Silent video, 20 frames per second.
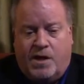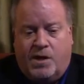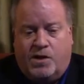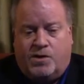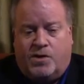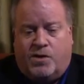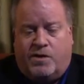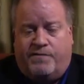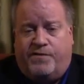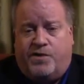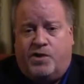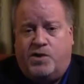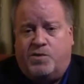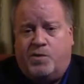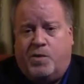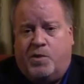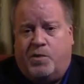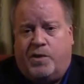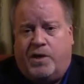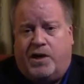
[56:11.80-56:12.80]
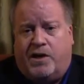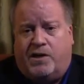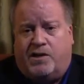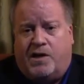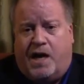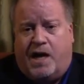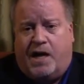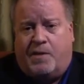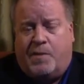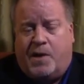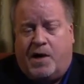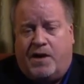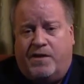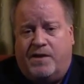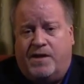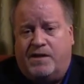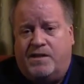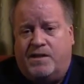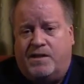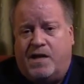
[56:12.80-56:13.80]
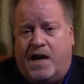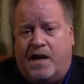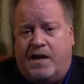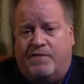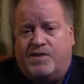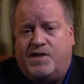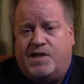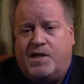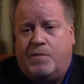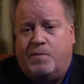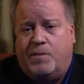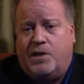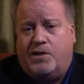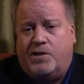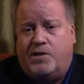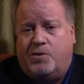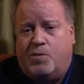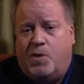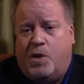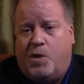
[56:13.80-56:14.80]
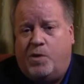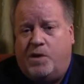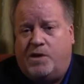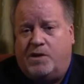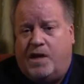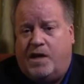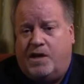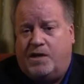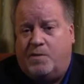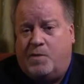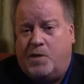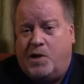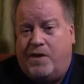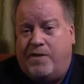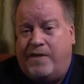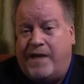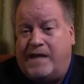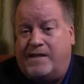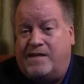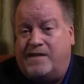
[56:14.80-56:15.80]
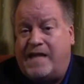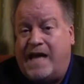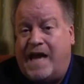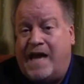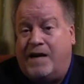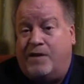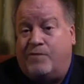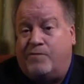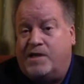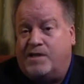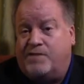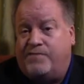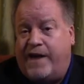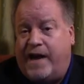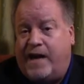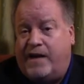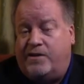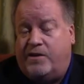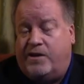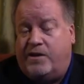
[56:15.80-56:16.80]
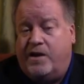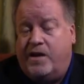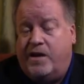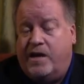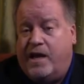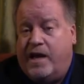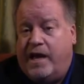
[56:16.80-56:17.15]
So the first one we're going to talk about, and this is kind of similar to what we talked about in that static risk factor.